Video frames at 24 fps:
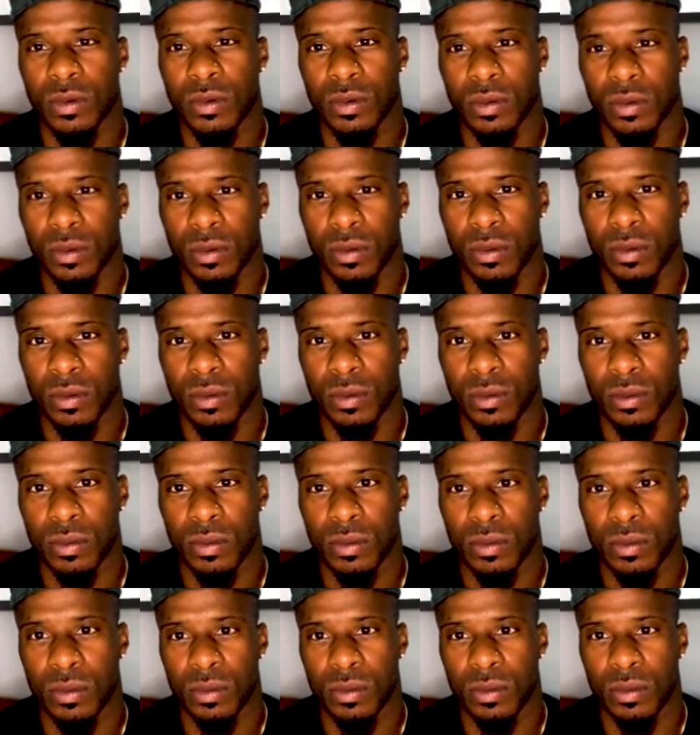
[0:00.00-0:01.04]

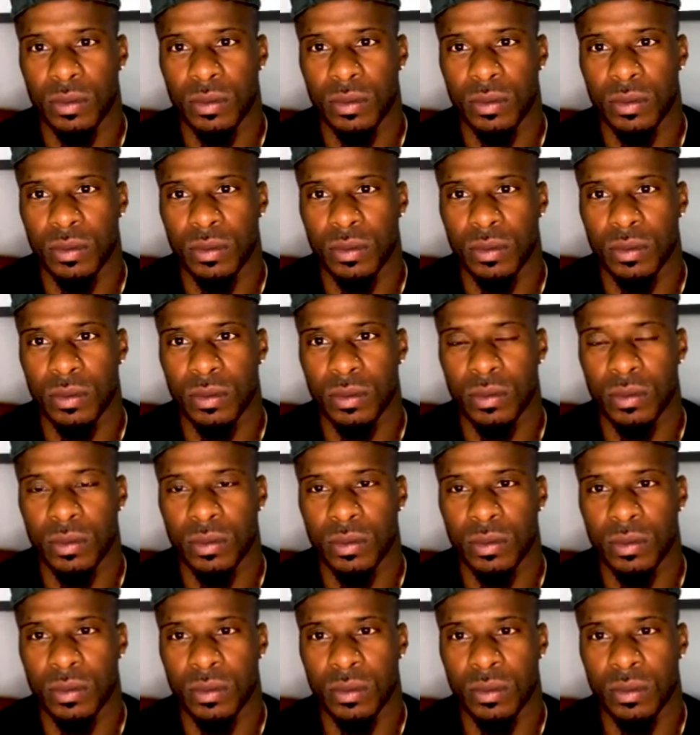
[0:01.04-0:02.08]

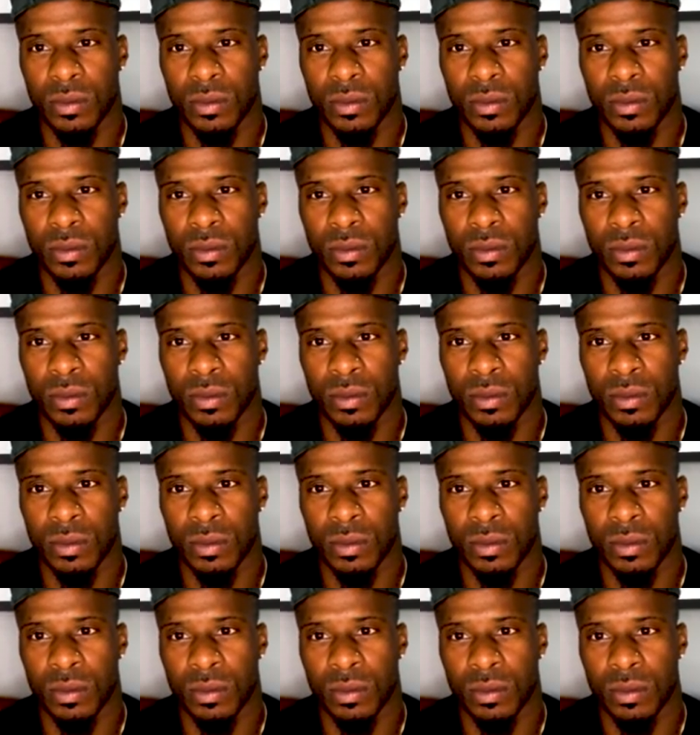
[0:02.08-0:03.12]

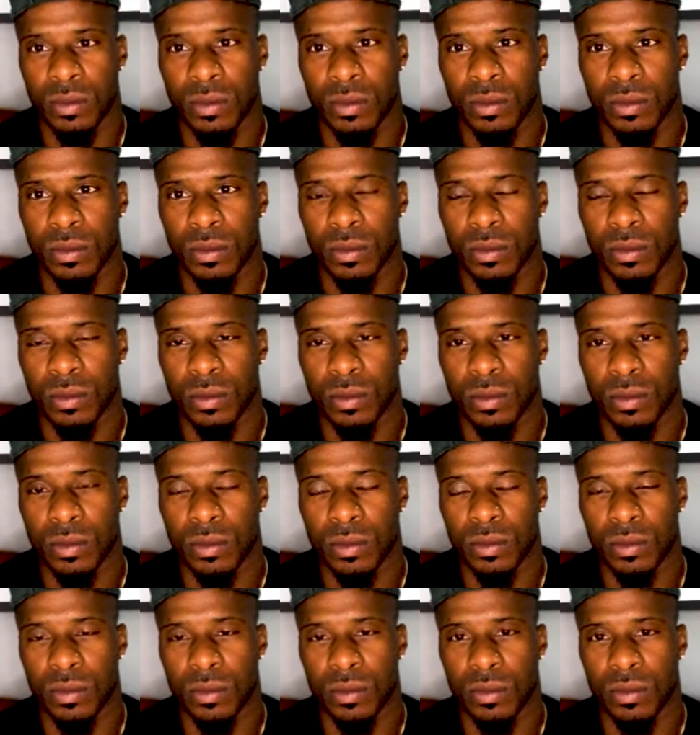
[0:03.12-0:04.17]

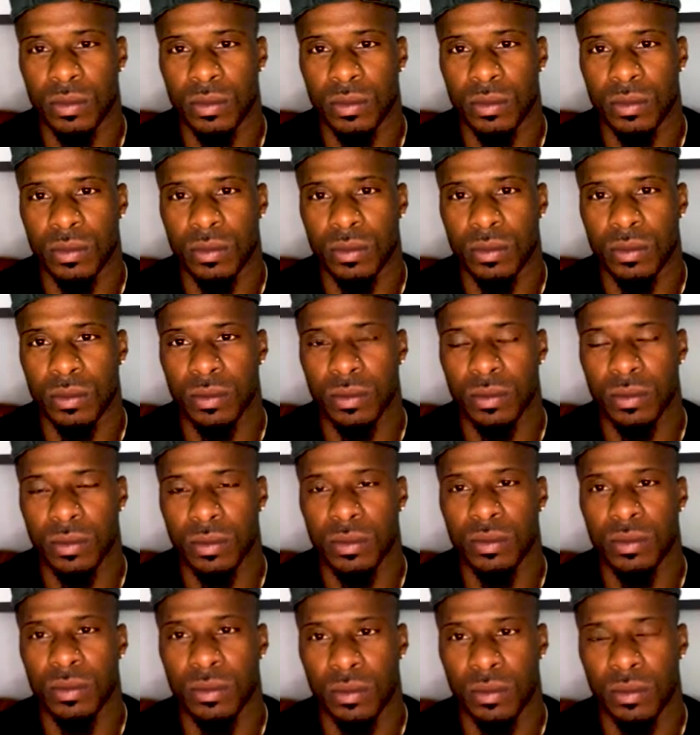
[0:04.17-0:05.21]

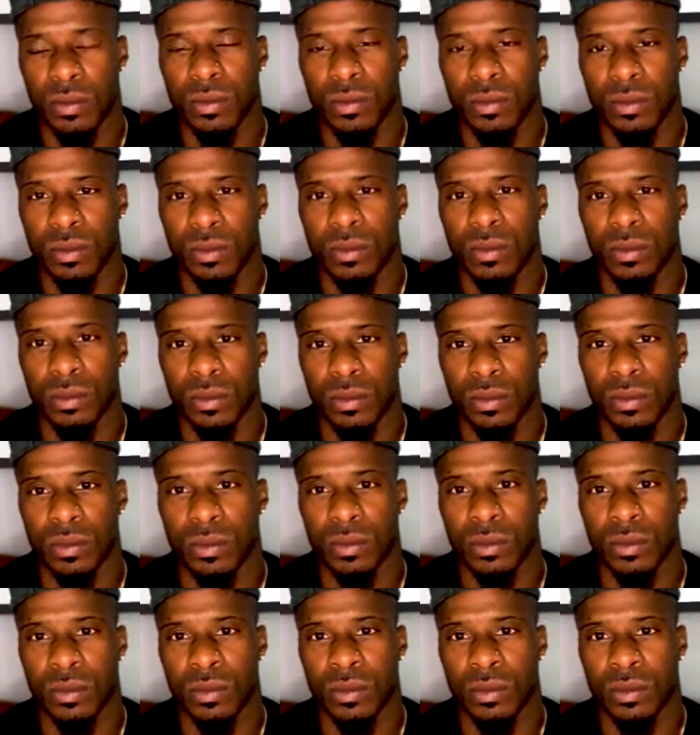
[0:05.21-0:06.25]

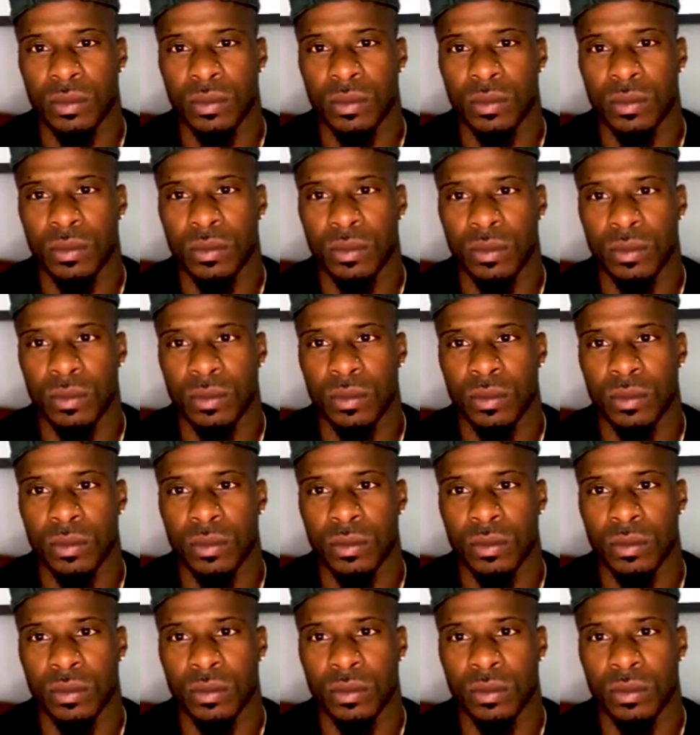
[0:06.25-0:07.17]
The person shown says nothing.